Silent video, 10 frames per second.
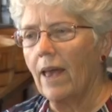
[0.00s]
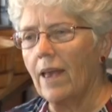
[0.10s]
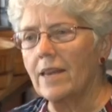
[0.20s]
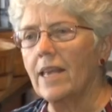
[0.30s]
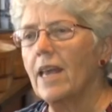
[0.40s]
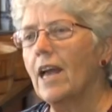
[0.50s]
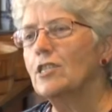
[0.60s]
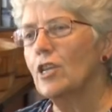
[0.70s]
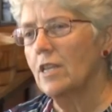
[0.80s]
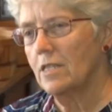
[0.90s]
And he
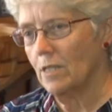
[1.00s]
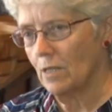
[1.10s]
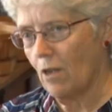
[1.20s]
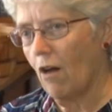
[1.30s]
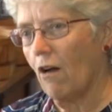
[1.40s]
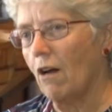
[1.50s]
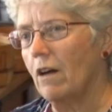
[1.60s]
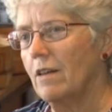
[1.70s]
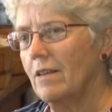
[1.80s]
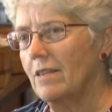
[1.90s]
actually
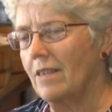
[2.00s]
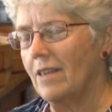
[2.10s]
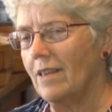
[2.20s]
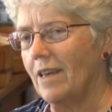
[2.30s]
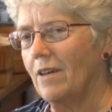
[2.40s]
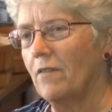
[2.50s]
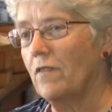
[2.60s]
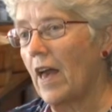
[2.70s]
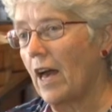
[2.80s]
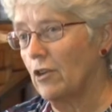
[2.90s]
saw the uh,
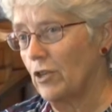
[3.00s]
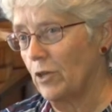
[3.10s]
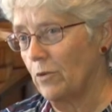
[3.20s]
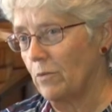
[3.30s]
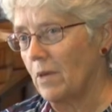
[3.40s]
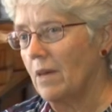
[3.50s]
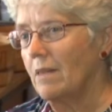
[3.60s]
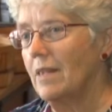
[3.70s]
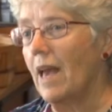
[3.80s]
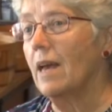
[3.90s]
value,
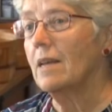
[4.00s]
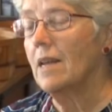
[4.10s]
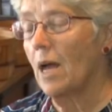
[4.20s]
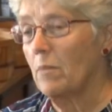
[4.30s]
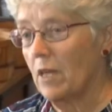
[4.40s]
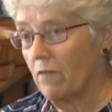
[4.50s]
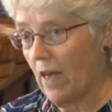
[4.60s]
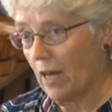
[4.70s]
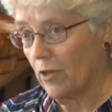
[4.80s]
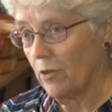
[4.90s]
the economic
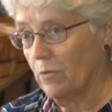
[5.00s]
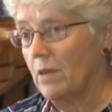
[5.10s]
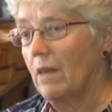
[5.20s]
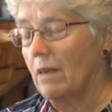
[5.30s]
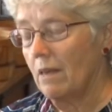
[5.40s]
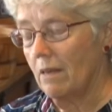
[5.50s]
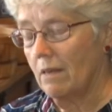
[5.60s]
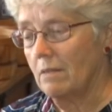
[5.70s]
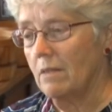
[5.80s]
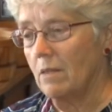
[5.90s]
value
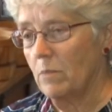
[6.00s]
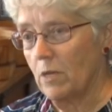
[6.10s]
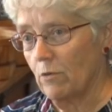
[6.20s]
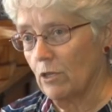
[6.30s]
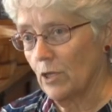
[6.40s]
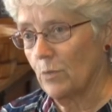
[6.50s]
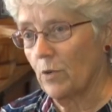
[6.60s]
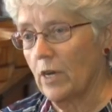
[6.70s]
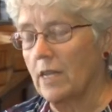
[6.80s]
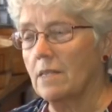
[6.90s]
in the mineral
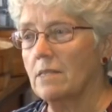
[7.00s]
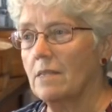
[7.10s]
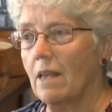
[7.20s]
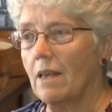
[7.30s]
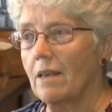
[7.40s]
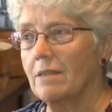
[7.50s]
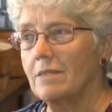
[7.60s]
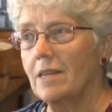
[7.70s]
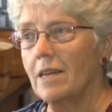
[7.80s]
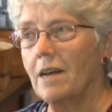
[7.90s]
springs
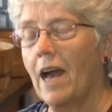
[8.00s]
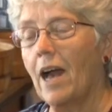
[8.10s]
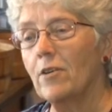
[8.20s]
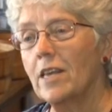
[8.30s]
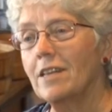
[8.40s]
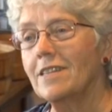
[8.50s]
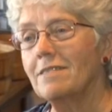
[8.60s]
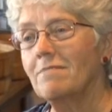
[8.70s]
and uh, how he could